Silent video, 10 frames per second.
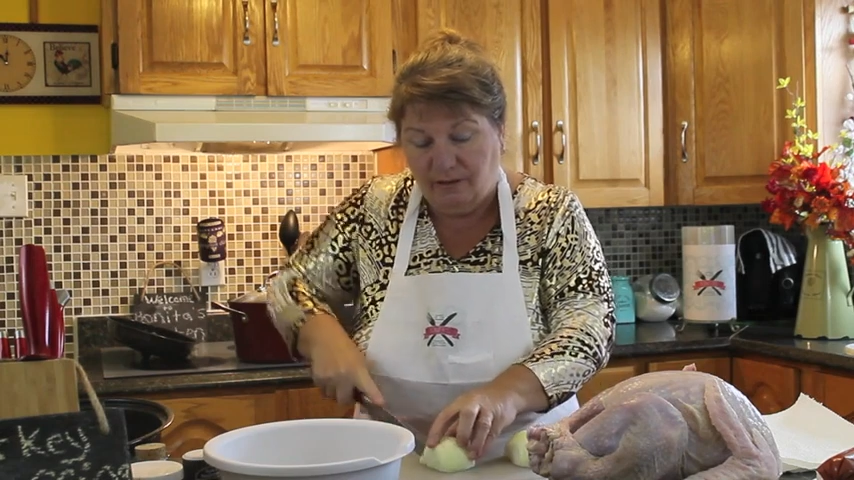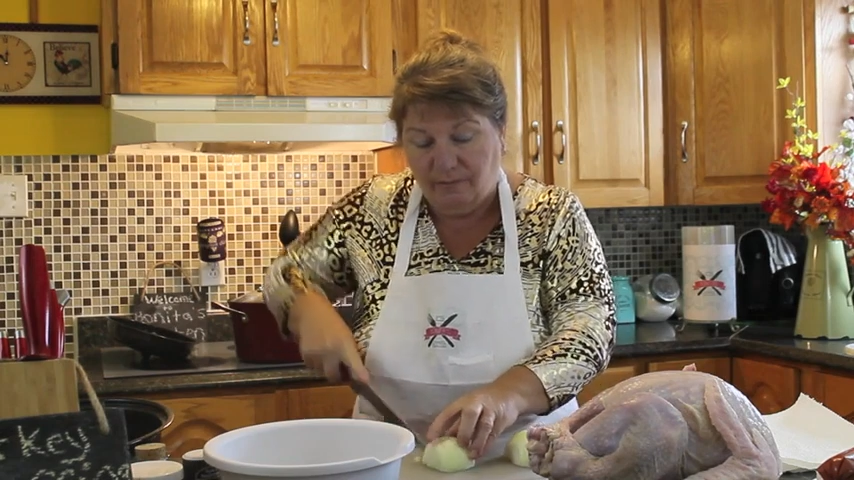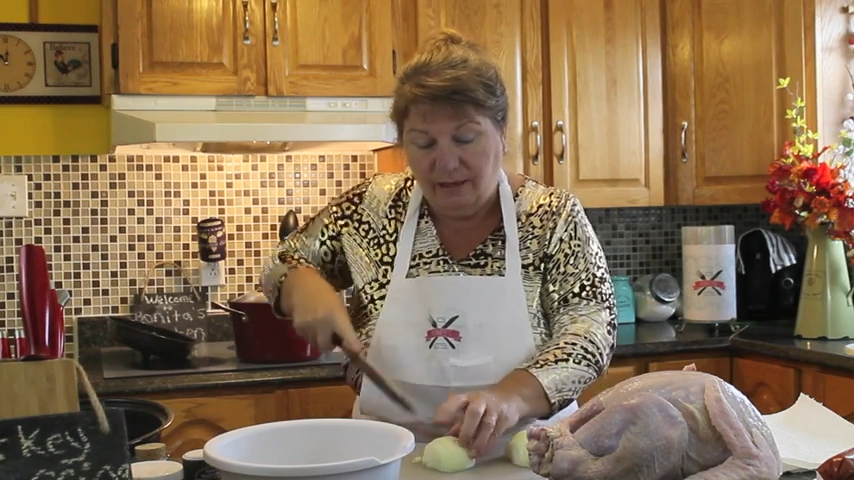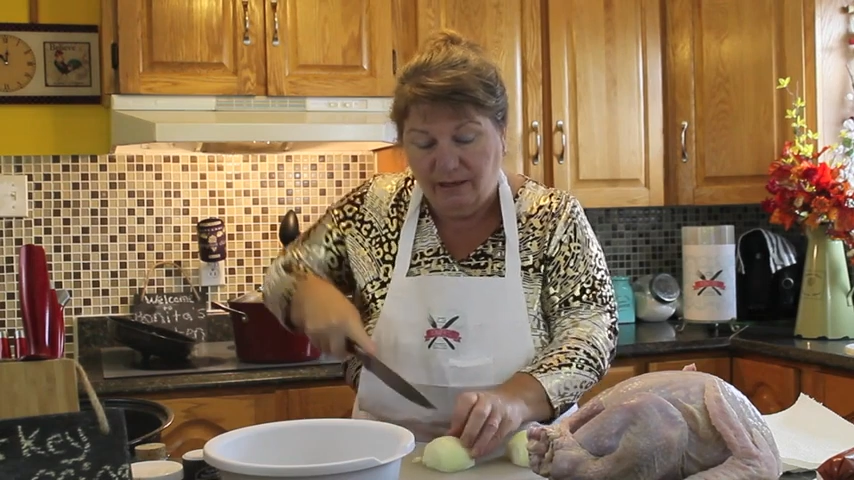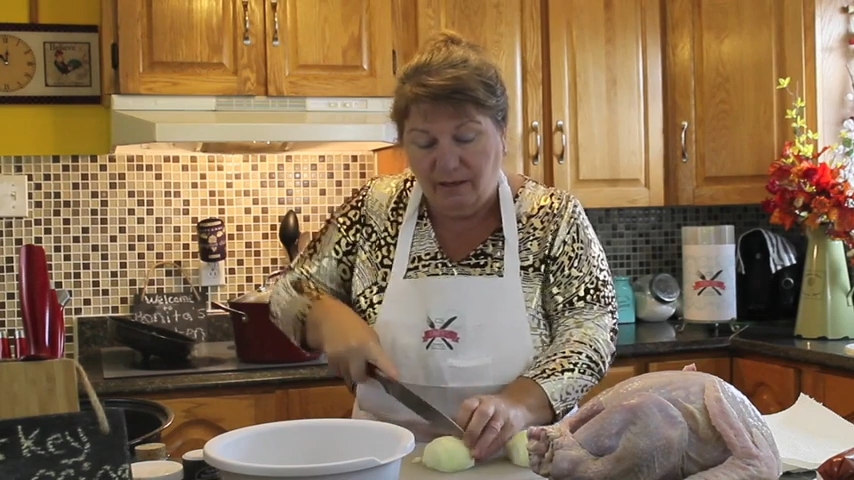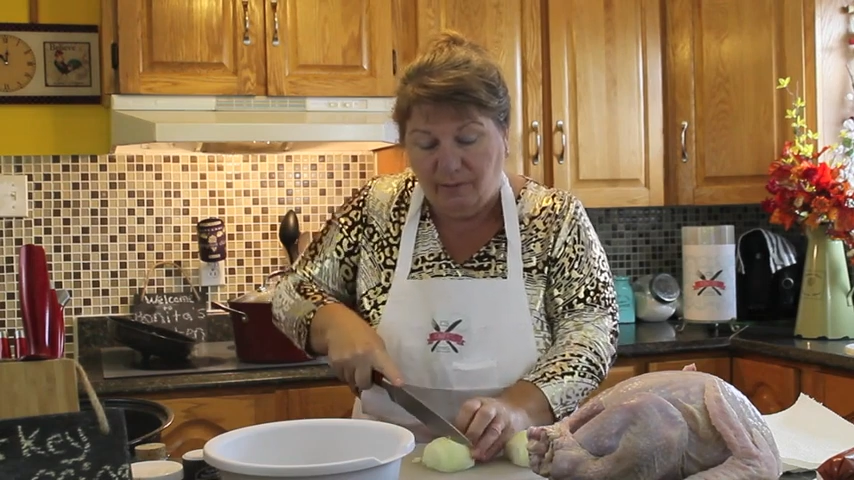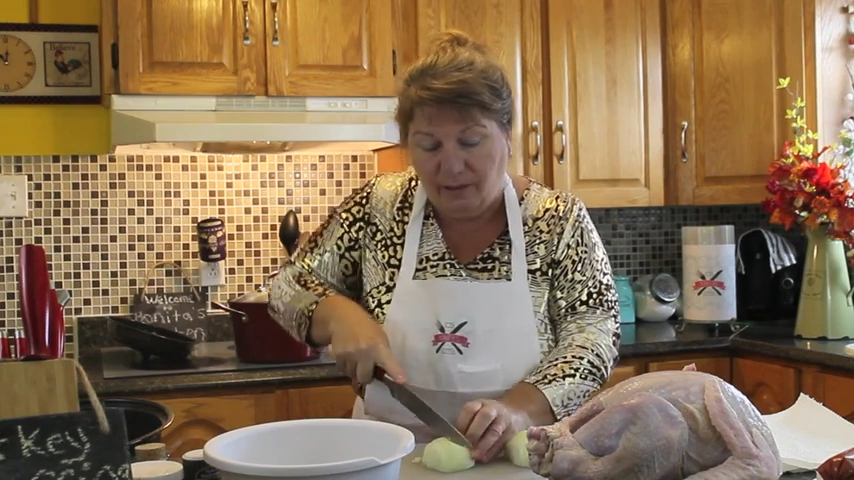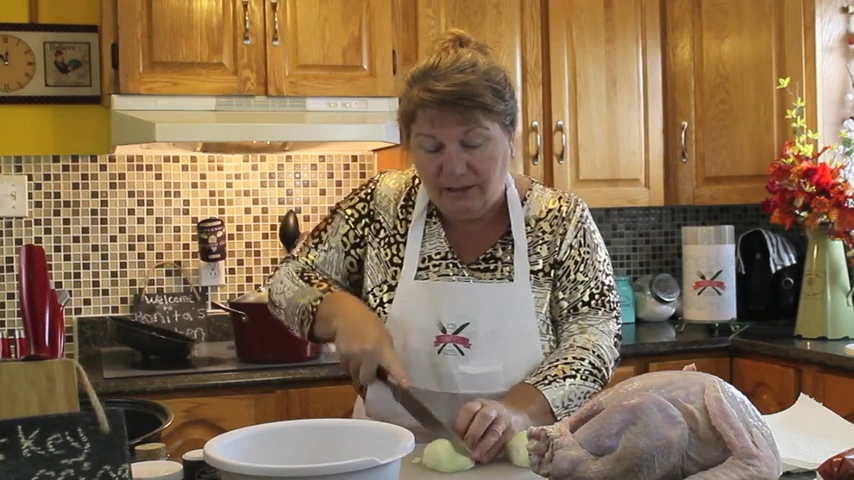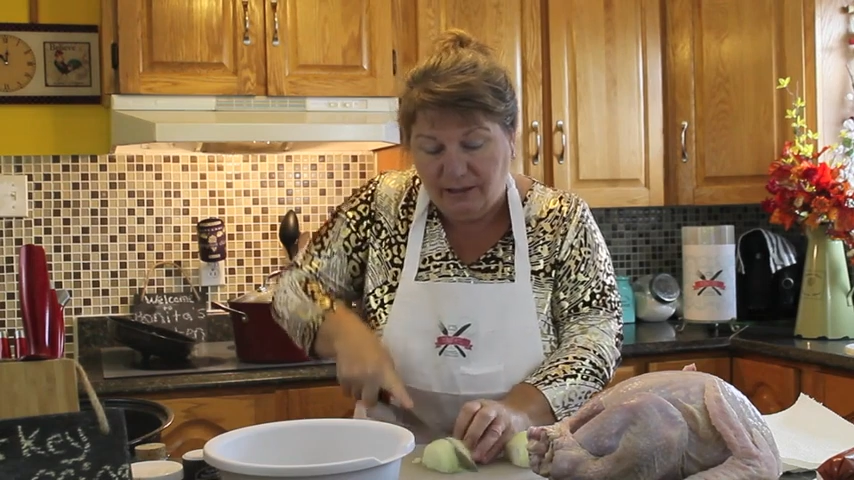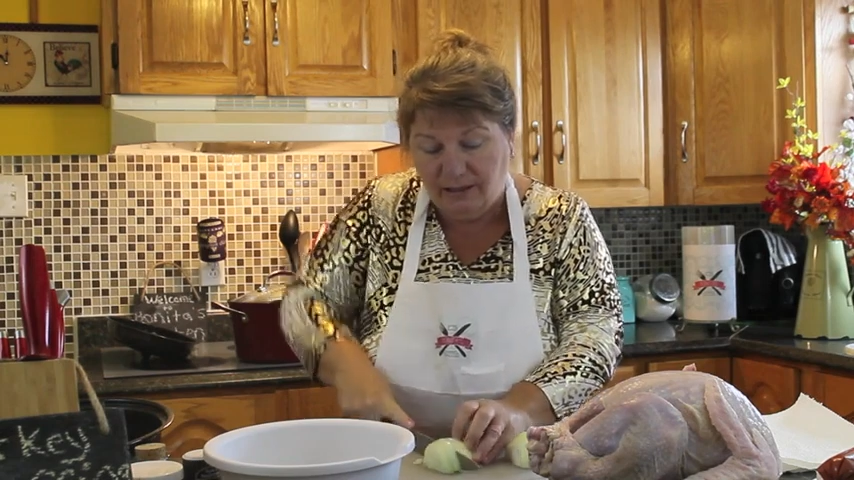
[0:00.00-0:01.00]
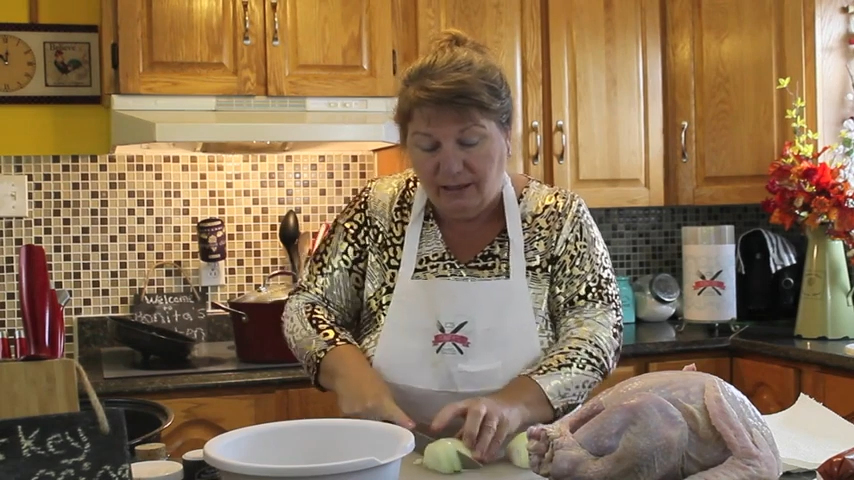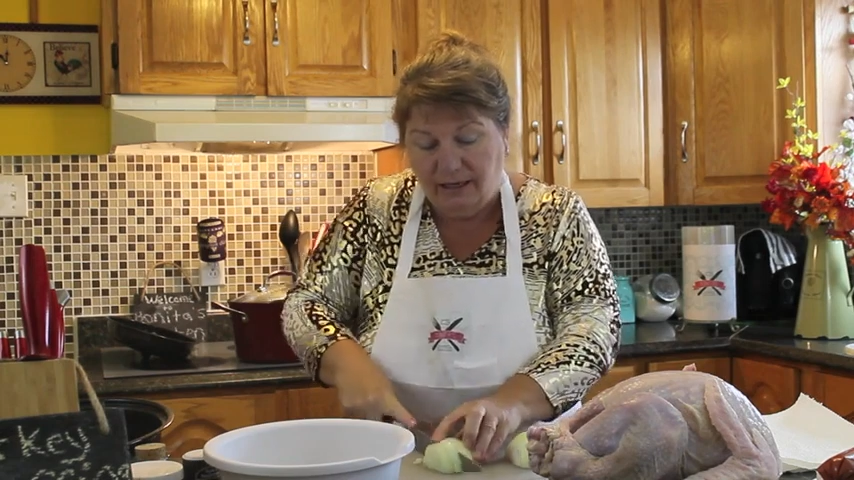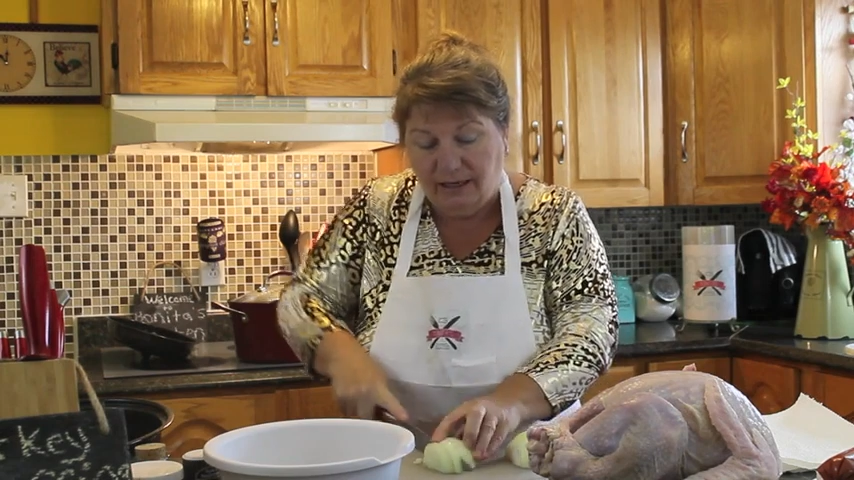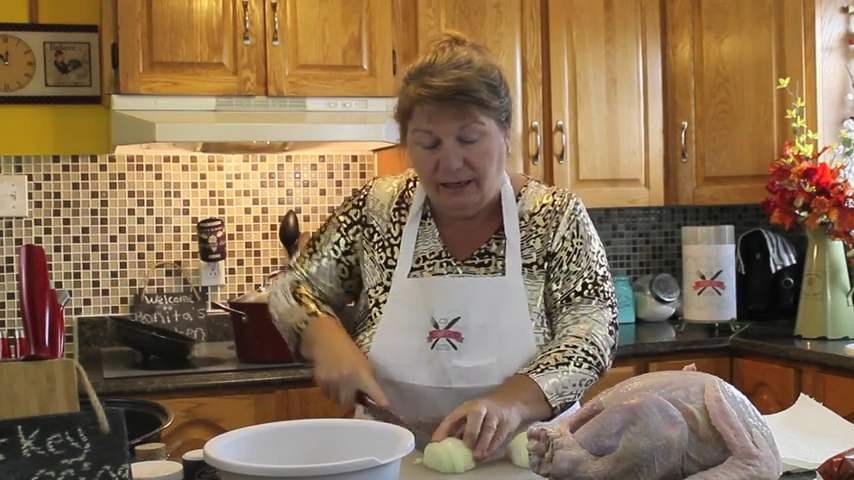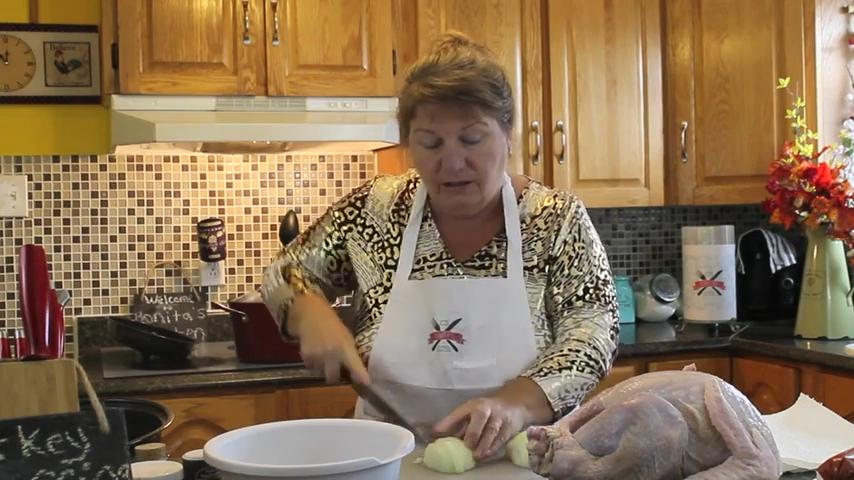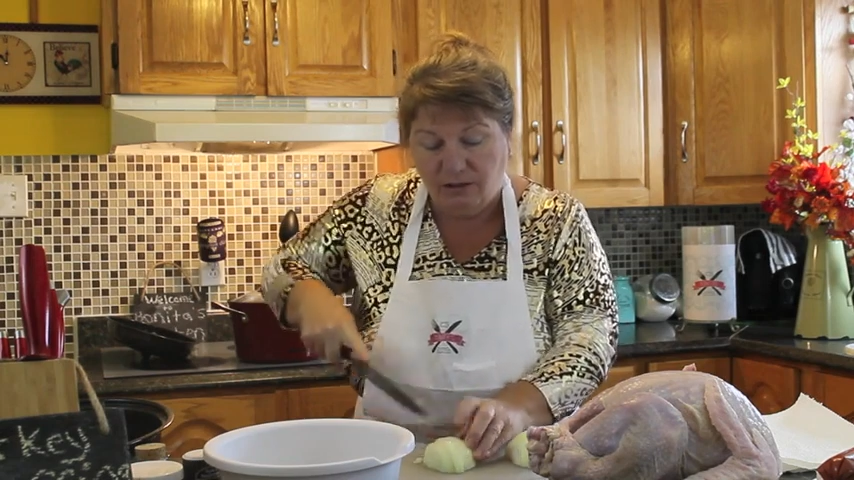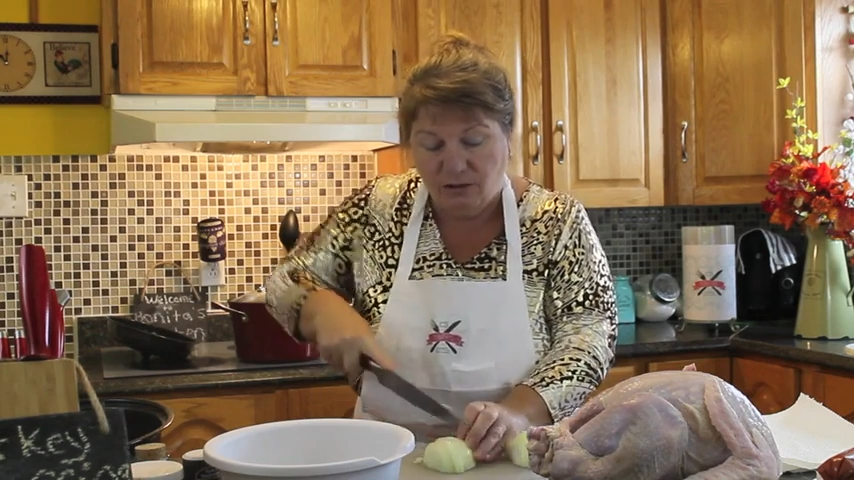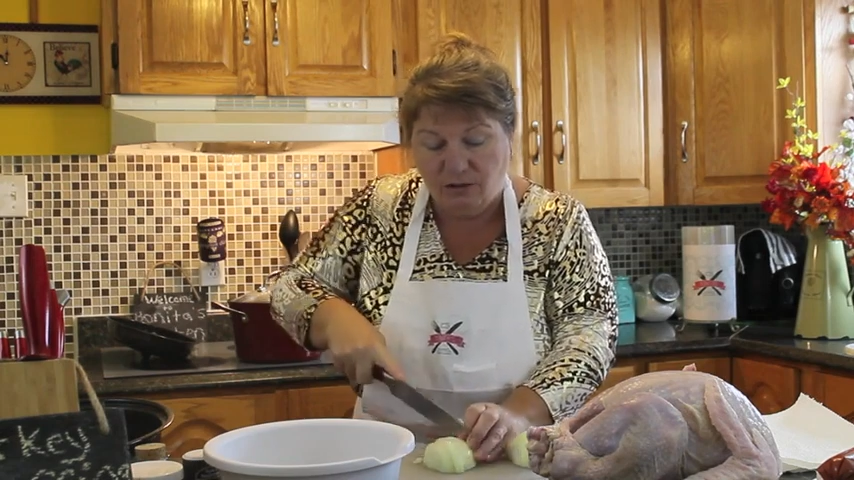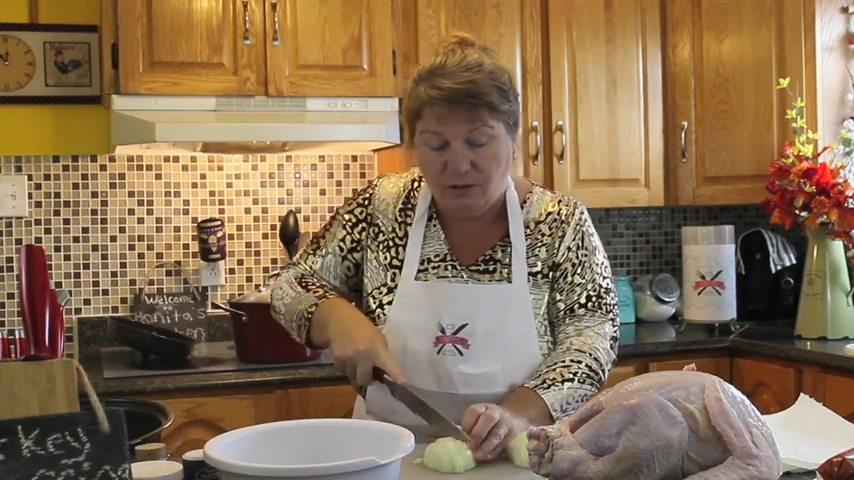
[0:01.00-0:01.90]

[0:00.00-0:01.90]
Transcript: a medium onion into